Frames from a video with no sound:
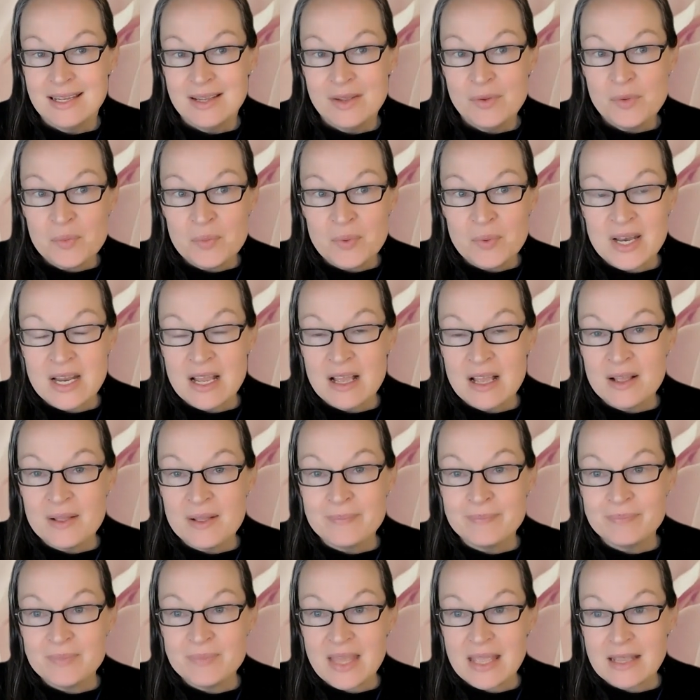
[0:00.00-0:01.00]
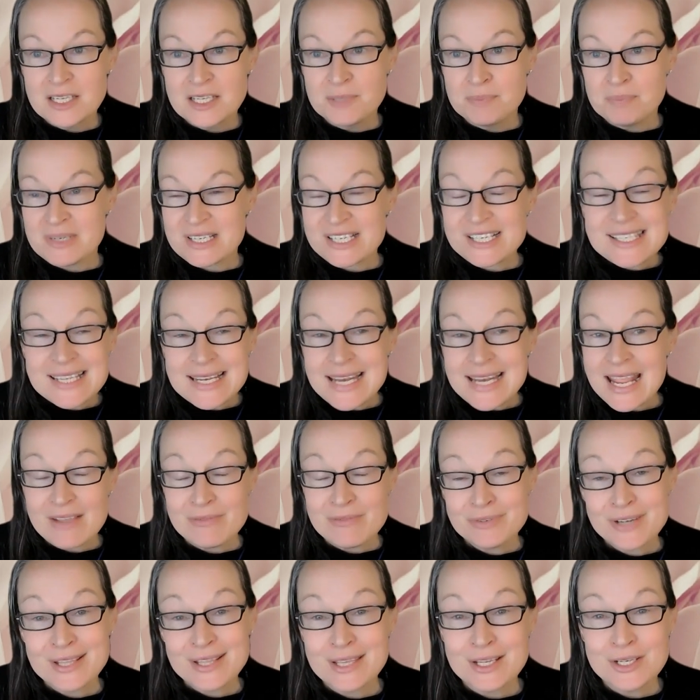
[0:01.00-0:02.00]
when I'm expressing
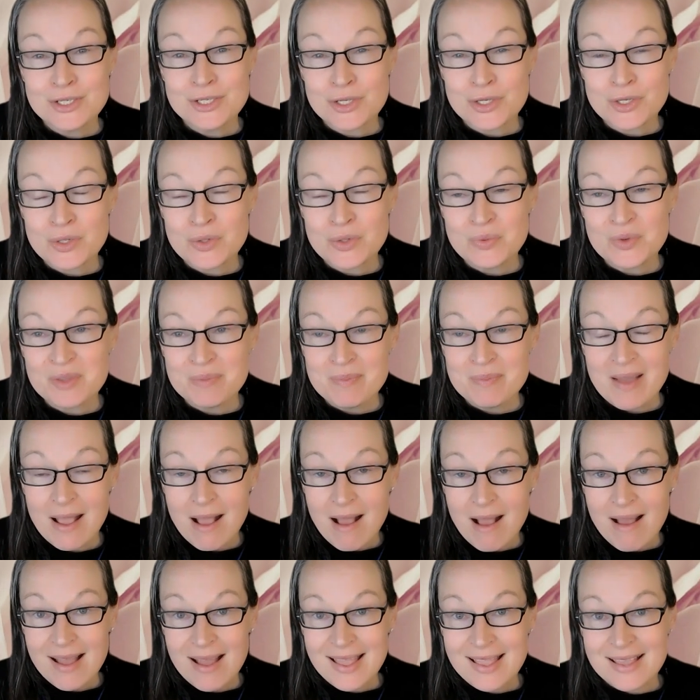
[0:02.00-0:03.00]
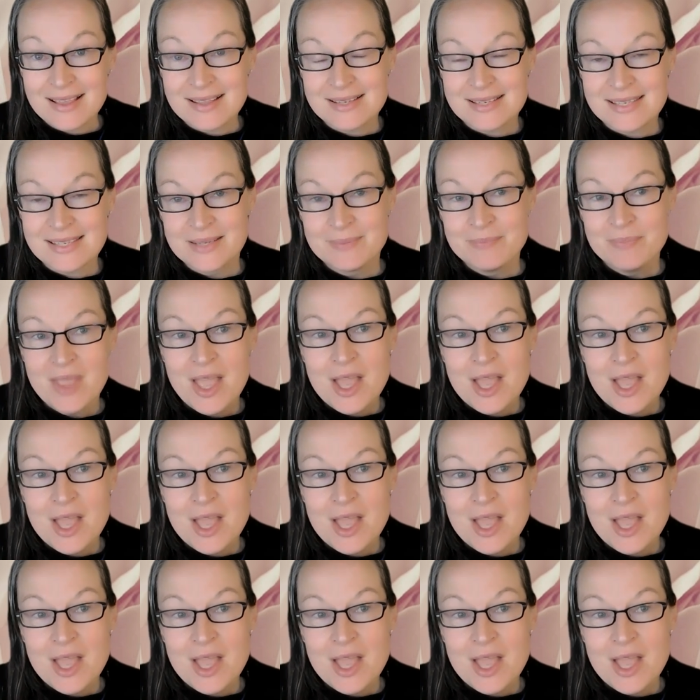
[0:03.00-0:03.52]
everything to you with my eyes.